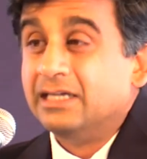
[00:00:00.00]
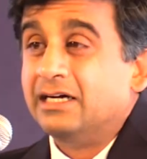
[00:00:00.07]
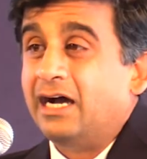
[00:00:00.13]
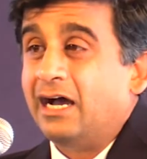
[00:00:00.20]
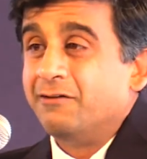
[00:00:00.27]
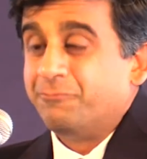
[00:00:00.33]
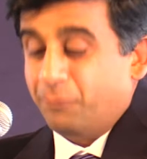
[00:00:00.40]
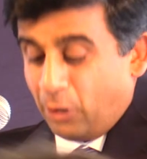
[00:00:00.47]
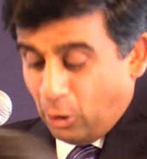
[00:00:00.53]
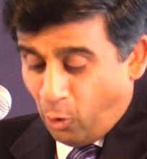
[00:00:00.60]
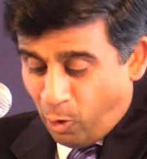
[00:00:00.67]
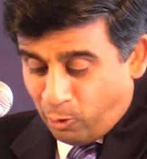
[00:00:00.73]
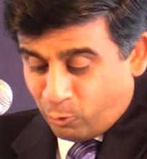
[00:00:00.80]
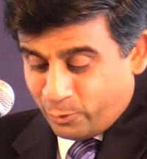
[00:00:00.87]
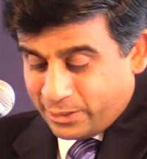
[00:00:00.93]
I've
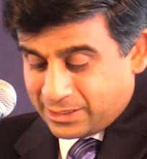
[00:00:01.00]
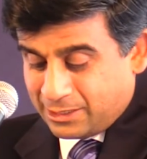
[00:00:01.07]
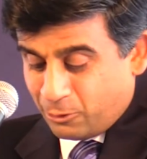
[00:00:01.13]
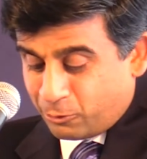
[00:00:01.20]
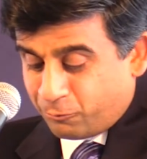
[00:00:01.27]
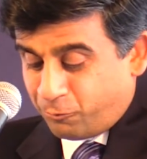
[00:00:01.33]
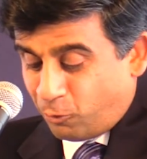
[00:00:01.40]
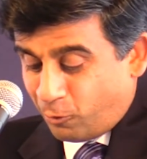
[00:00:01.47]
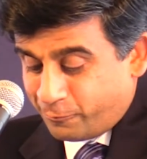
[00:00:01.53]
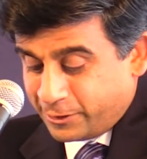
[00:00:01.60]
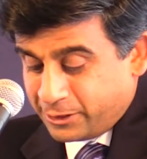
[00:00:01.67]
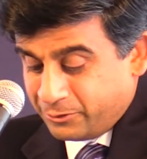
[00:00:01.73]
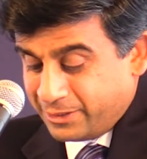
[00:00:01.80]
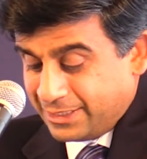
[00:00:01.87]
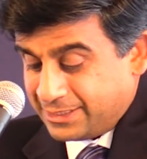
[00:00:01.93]
always looked forward to
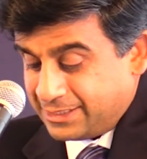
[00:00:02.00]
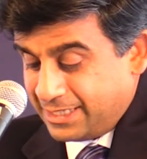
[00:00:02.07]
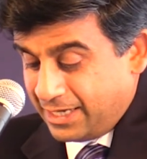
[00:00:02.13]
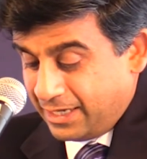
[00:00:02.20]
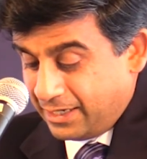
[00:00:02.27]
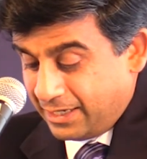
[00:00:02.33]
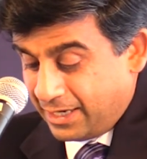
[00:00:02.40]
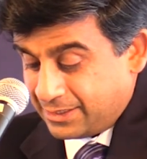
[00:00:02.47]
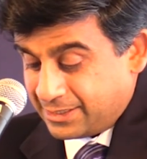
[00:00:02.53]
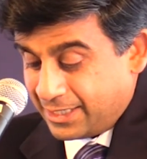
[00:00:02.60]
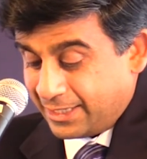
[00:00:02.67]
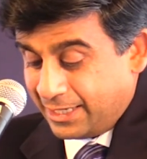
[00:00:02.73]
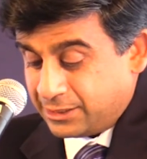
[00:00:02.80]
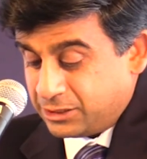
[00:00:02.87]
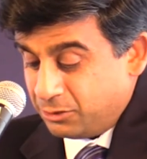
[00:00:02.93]
this day as I
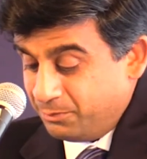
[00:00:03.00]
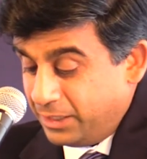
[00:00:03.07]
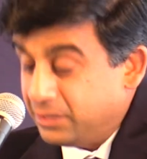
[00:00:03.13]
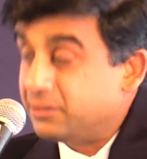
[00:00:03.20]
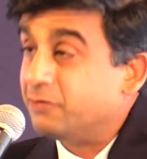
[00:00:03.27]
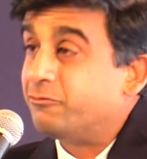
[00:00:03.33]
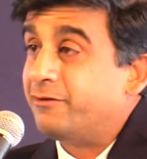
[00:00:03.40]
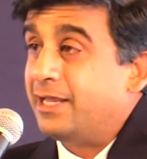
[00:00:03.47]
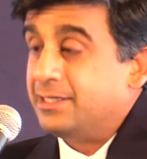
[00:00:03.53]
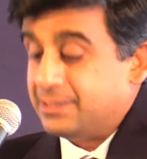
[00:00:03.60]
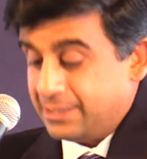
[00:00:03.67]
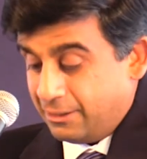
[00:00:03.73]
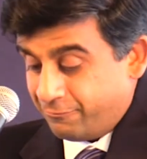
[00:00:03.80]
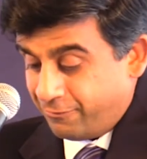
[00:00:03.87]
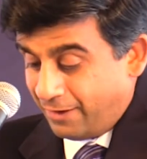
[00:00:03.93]
get to meet the friends
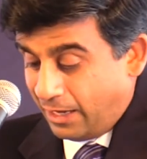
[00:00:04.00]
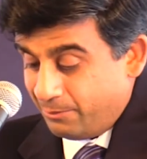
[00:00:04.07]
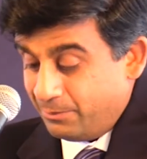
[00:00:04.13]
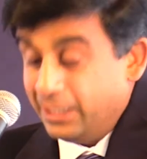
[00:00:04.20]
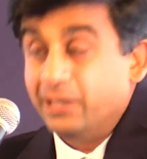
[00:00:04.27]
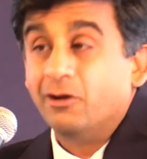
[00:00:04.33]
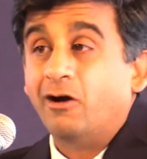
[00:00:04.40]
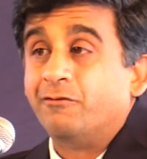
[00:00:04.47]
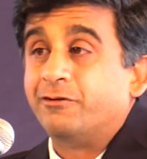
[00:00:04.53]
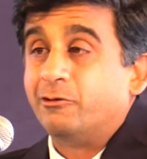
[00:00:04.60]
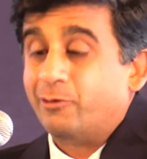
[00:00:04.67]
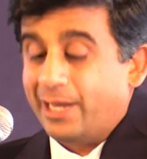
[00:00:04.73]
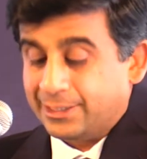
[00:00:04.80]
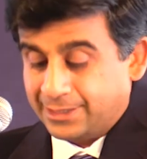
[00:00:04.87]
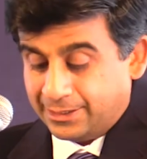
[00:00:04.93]
and family of our
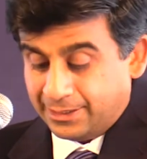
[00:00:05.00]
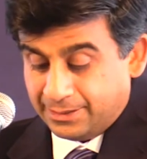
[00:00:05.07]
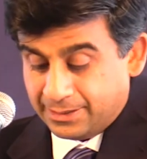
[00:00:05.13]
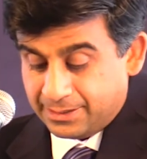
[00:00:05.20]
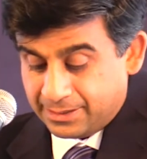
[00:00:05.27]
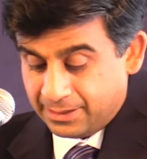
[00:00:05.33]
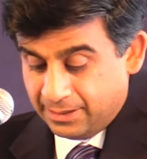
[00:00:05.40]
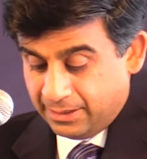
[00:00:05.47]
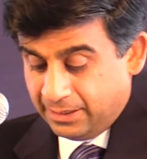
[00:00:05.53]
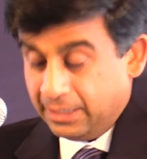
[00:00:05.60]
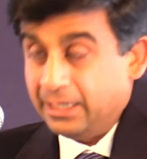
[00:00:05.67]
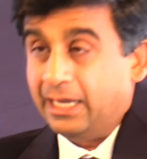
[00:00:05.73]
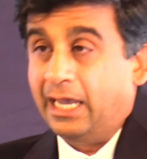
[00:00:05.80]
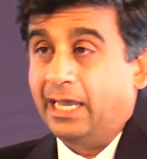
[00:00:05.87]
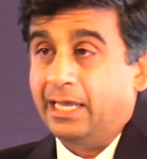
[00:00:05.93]
residents,
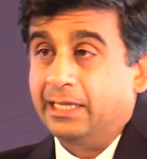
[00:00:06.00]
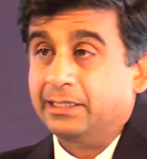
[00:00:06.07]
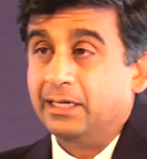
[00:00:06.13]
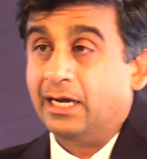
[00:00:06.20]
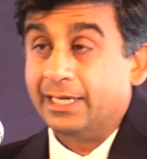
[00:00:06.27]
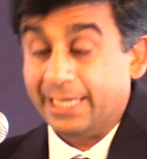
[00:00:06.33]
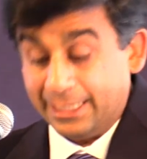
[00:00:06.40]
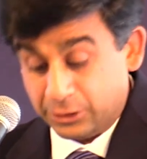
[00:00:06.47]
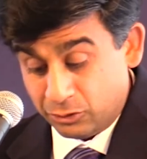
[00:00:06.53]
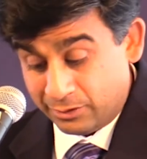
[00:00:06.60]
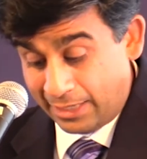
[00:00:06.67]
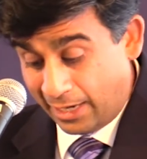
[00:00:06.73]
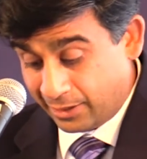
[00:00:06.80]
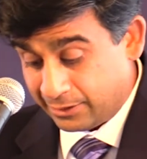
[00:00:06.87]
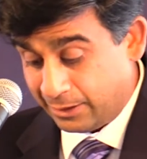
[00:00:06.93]
and I get to
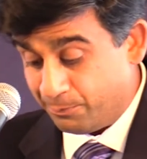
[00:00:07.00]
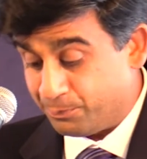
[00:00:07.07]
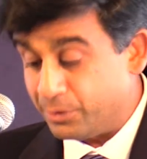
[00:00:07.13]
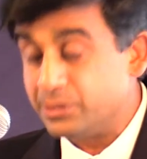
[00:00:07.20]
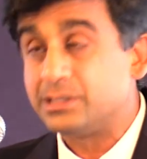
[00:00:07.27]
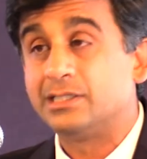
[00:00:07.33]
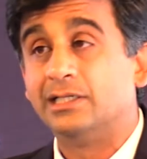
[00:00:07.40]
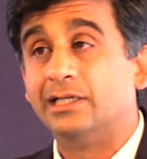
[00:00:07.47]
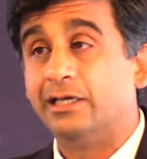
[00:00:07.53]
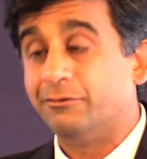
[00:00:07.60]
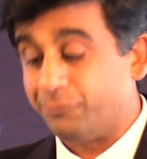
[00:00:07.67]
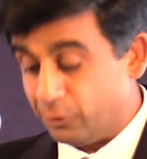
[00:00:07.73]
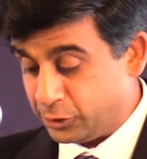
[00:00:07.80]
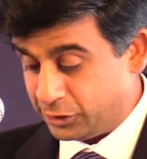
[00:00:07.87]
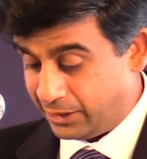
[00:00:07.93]
thank them personally
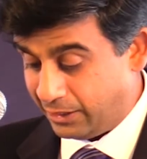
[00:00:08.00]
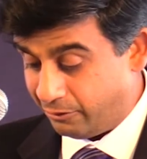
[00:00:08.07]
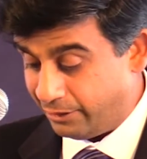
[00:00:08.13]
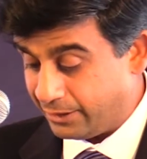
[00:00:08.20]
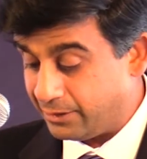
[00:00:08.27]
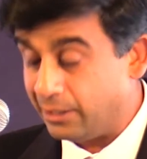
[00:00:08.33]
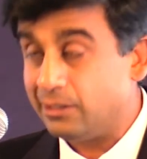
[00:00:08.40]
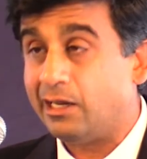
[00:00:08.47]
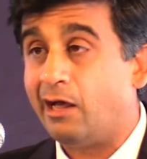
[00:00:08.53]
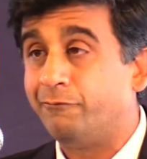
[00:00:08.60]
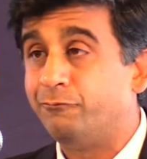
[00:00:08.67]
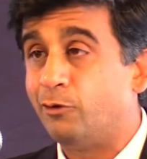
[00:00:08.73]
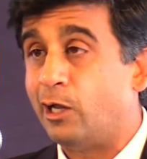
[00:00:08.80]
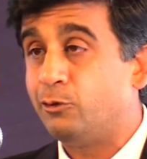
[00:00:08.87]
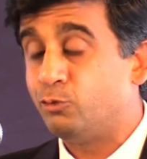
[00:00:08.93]
for sharing their loved
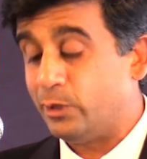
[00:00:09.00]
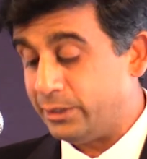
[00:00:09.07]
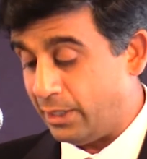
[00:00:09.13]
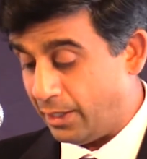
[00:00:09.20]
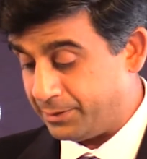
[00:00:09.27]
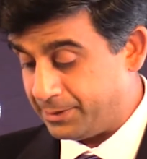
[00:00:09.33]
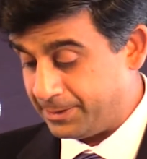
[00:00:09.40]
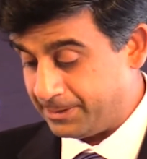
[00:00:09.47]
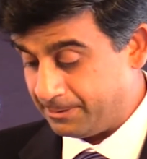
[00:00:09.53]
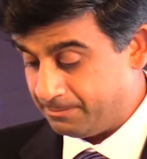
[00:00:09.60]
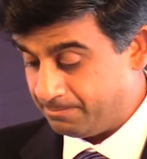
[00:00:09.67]
one with us.